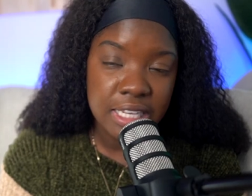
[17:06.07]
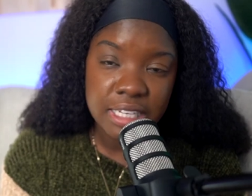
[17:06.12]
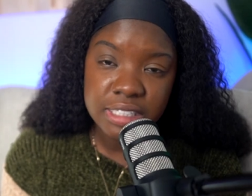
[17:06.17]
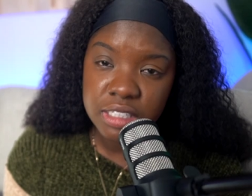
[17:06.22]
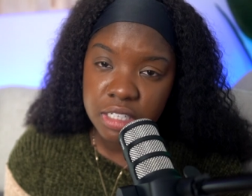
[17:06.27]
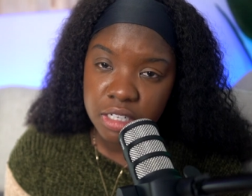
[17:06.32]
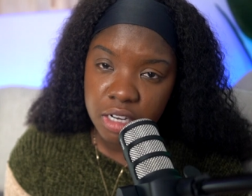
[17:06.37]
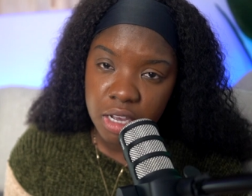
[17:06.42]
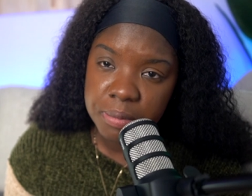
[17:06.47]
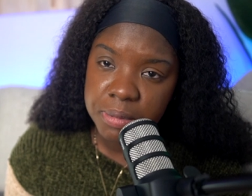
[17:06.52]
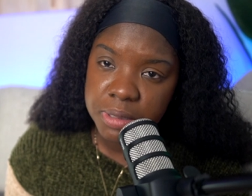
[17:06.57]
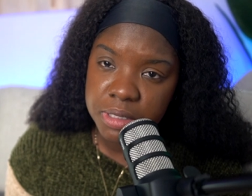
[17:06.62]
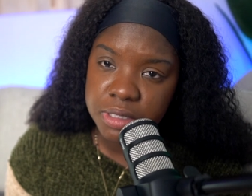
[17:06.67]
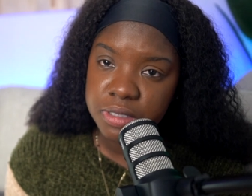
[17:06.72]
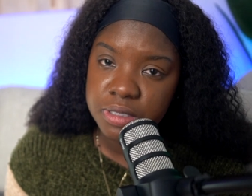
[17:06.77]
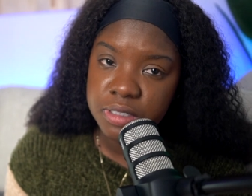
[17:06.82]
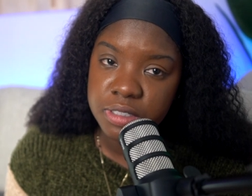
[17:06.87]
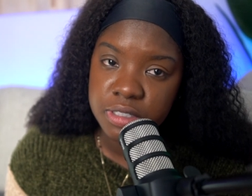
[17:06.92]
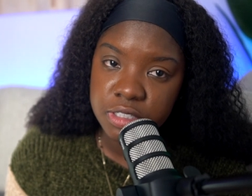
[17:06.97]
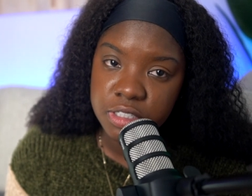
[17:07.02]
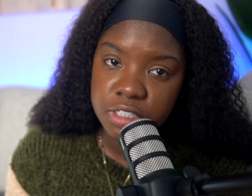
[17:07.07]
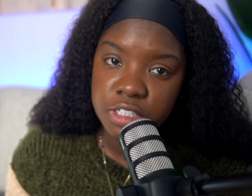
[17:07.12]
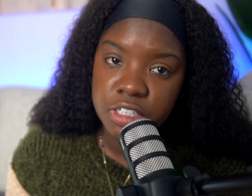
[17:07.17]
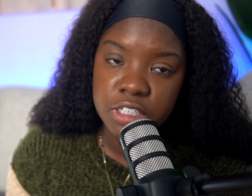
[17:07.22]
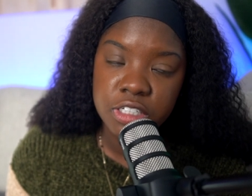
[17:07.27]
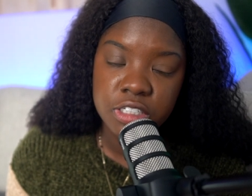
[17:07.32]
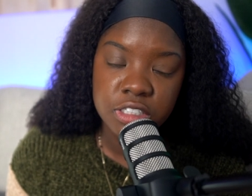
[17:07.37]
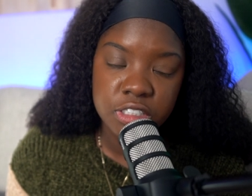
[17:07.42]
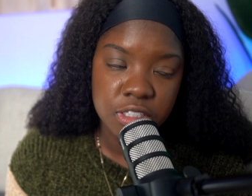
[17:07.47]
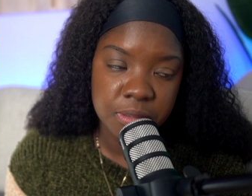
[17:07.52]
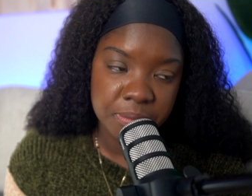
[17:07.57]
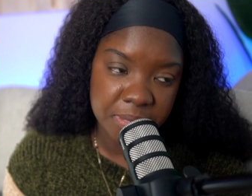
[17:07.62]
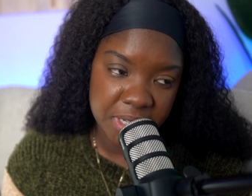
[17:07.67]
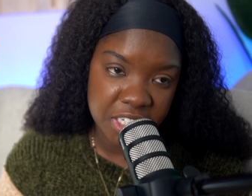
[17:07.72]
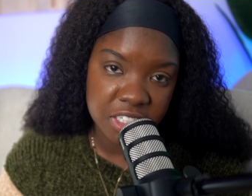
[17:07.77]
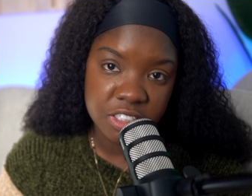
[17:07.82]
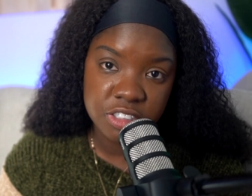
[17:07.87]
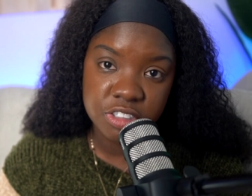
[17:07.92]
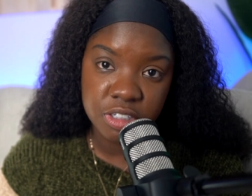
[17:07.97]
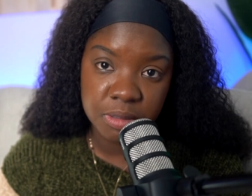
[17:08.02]
That's an opportunity to earn some
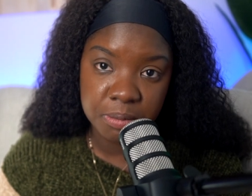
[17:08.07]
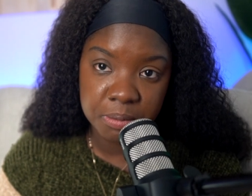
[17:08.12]
extra